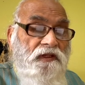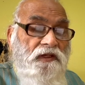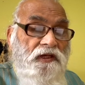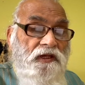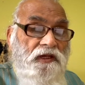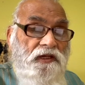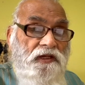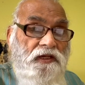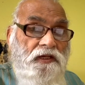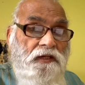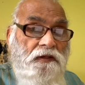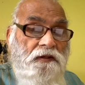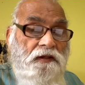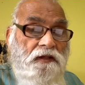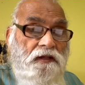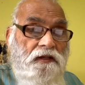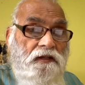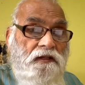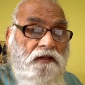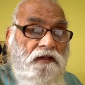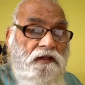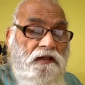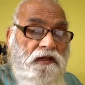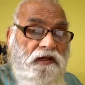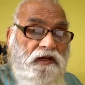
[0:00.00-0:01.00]

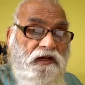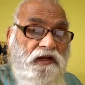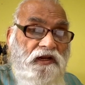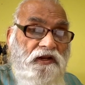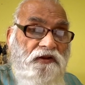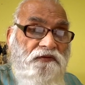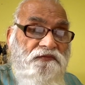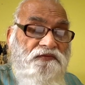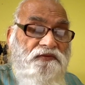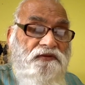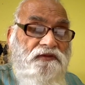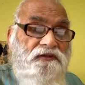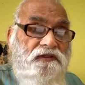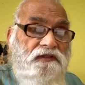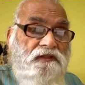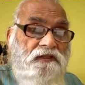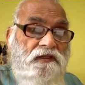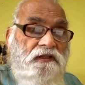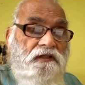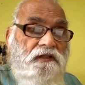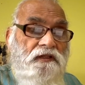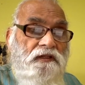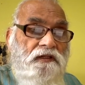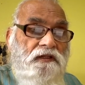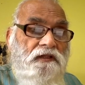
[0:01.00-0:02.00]
He lives
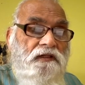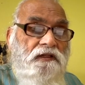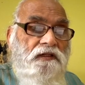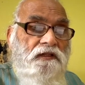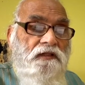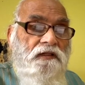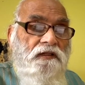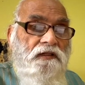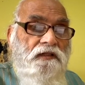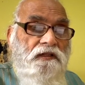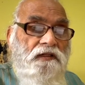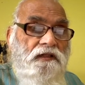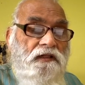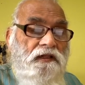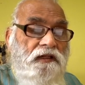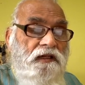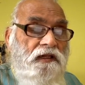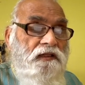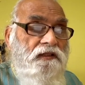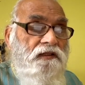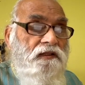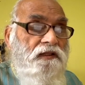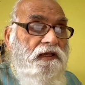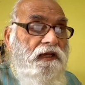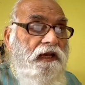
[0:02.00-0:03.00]

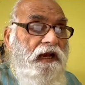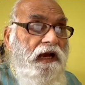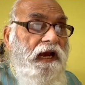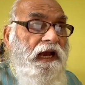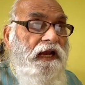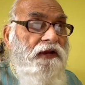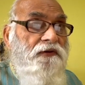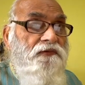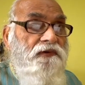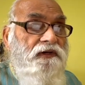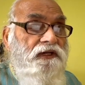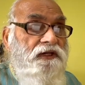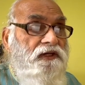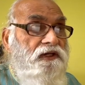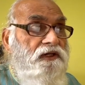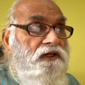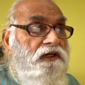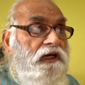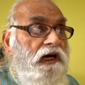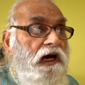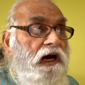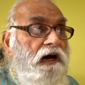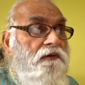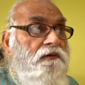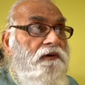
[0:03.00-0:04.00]
in the ivory
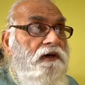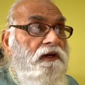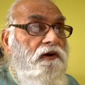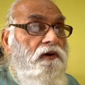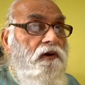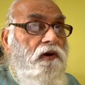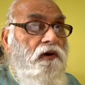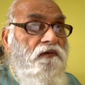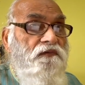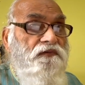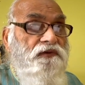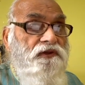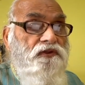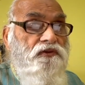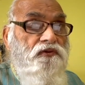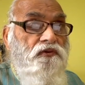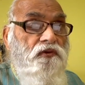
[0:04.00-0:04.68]
tower of his